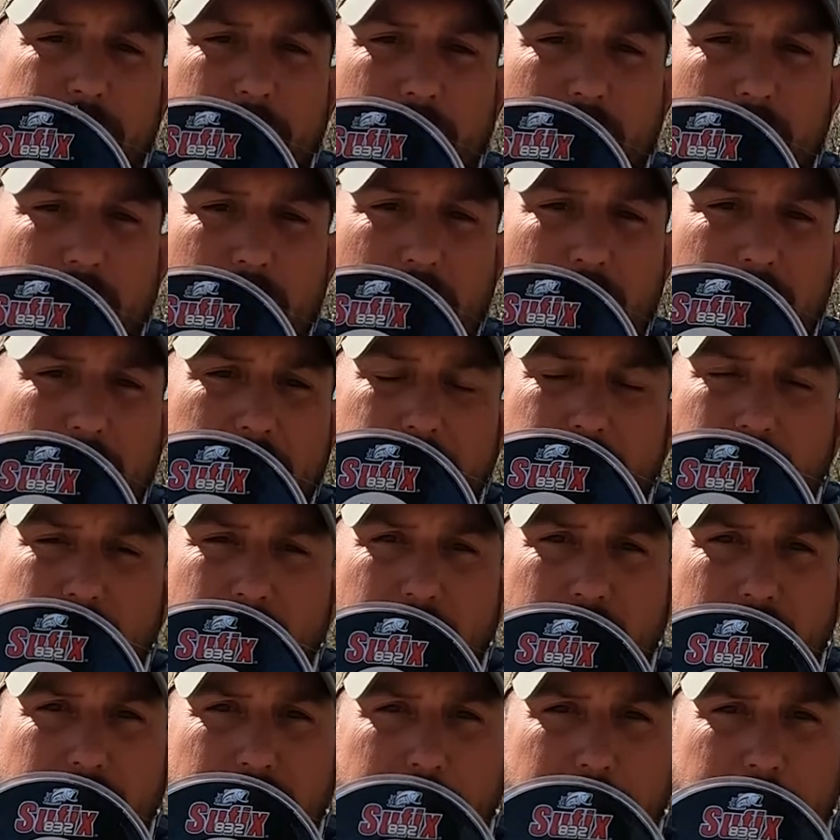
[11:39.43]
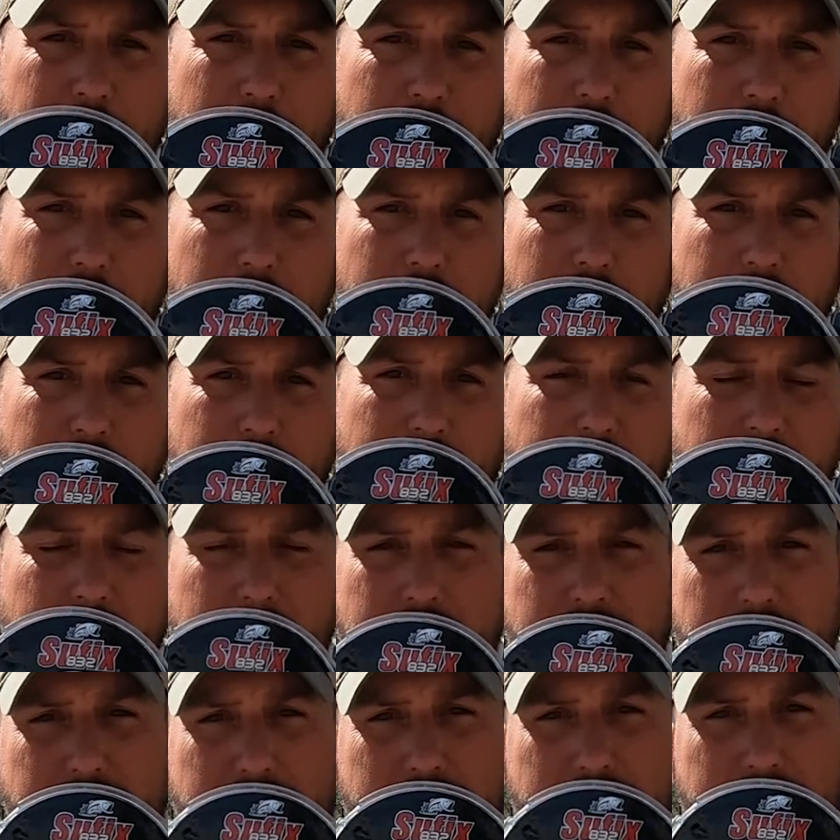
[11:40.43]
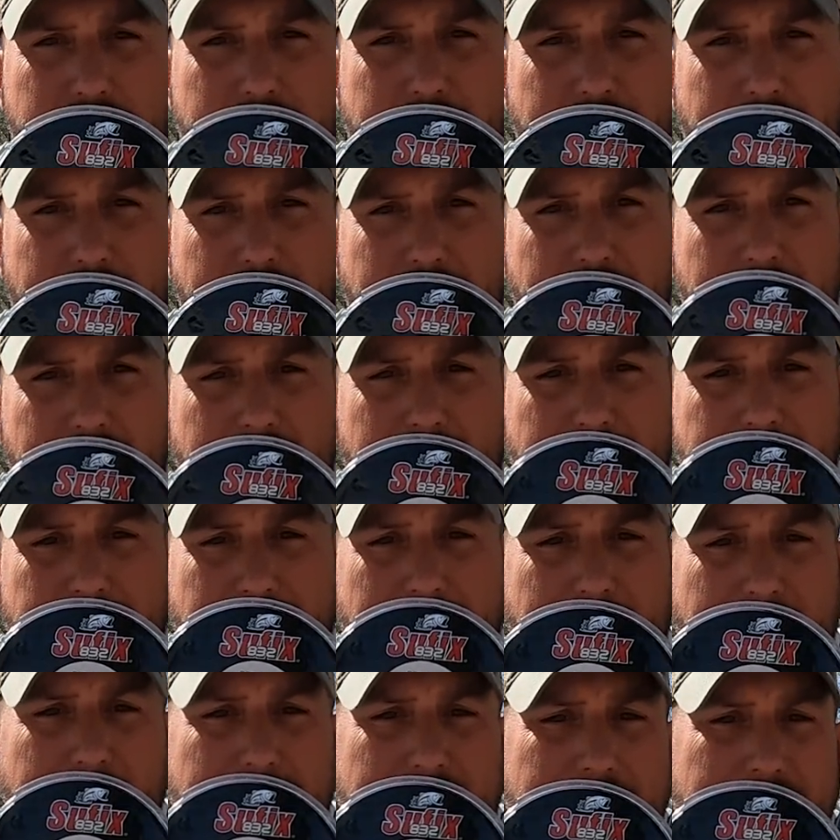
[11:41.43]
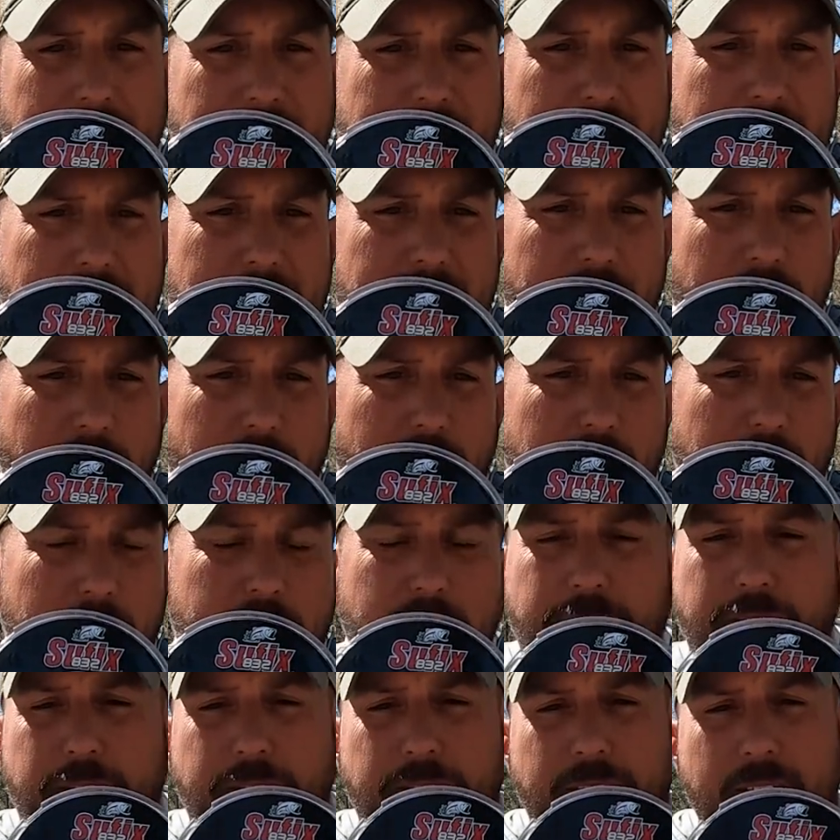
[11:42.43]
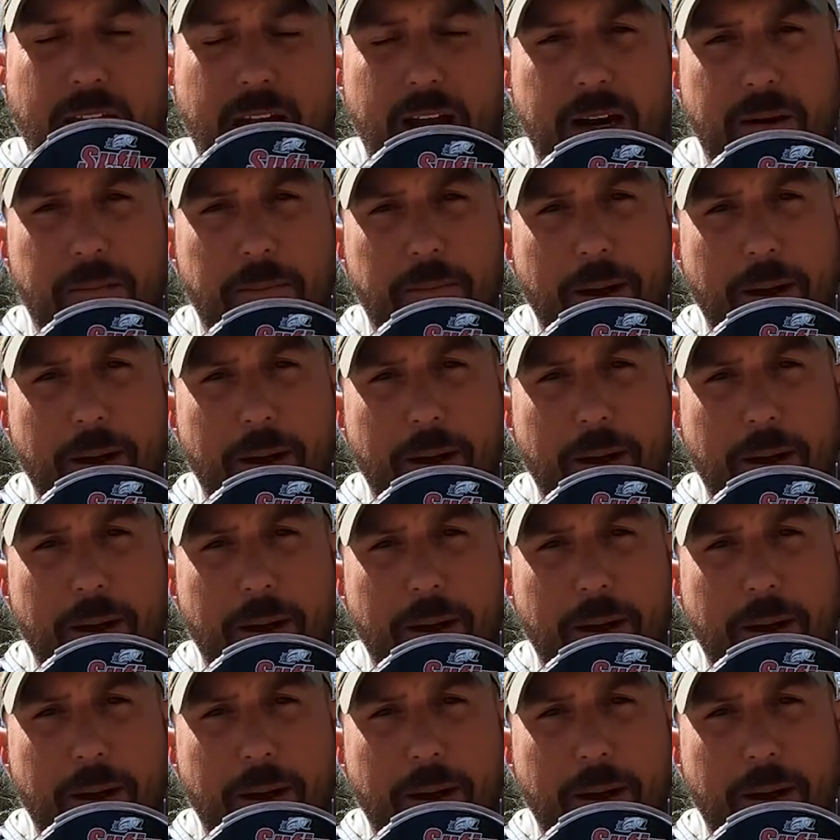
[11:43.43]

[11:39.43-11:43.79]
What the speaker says: It's really smooth. It doesn't stick. It's easy to deal with if you've got a